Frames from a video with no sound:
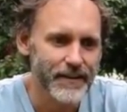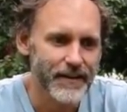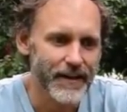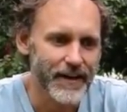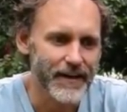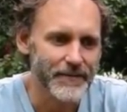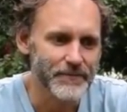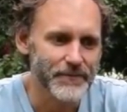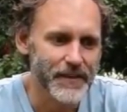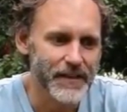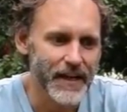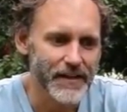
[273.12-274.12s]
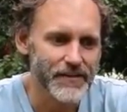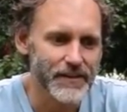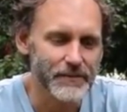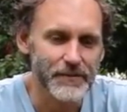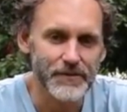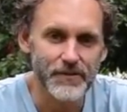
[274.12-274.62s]
um, connection
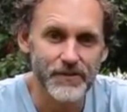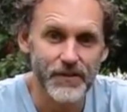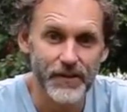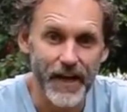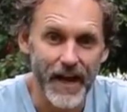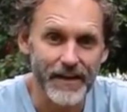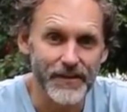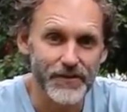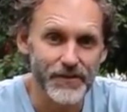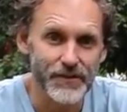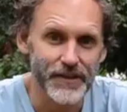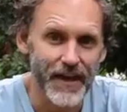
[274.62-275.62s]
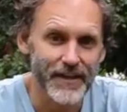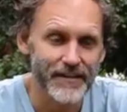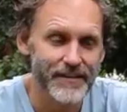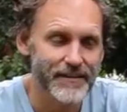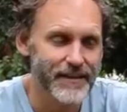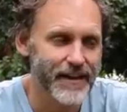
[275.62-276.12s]
that was created through that
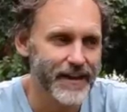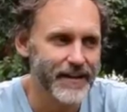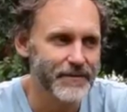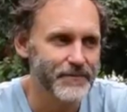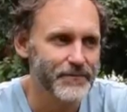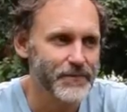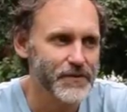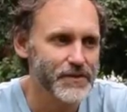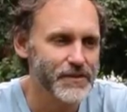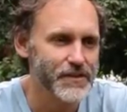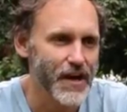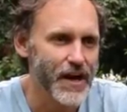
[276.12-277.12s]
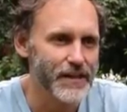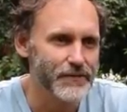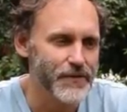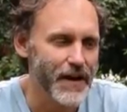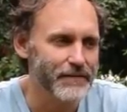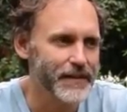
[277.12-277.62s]
um, style of
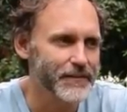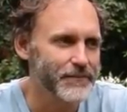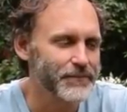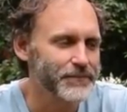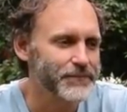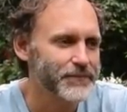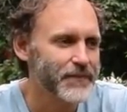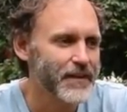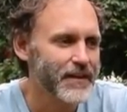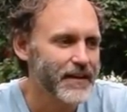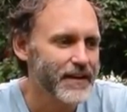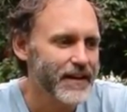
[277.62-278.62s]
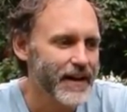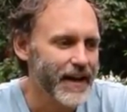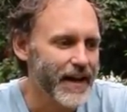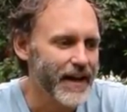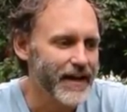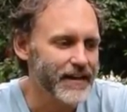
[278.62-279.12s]
traveling.
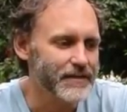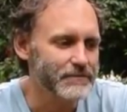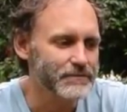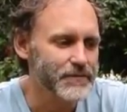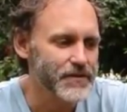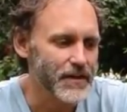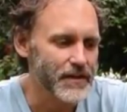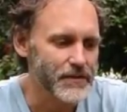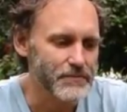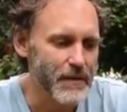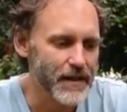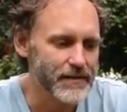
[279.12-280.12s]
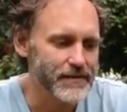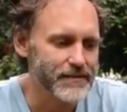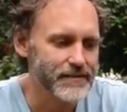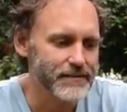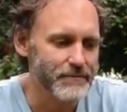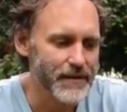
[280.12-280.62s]
And so there was months
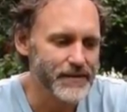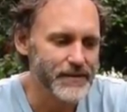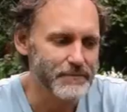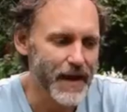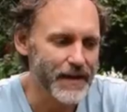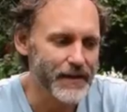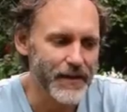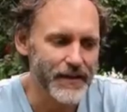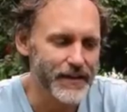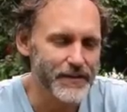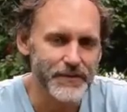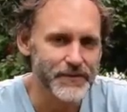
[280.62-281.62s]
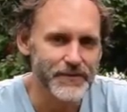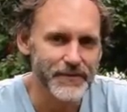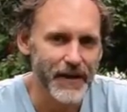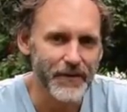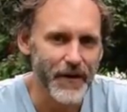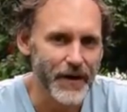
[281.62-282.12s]
months in Patagonia. It was
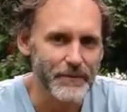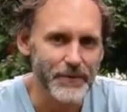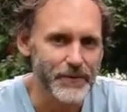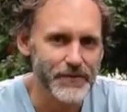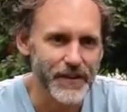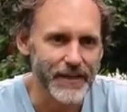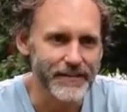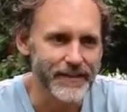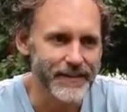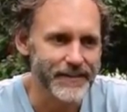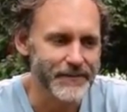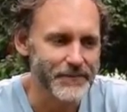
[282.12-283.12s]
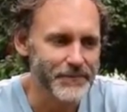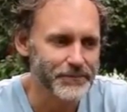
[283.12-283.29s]
incredible scenery and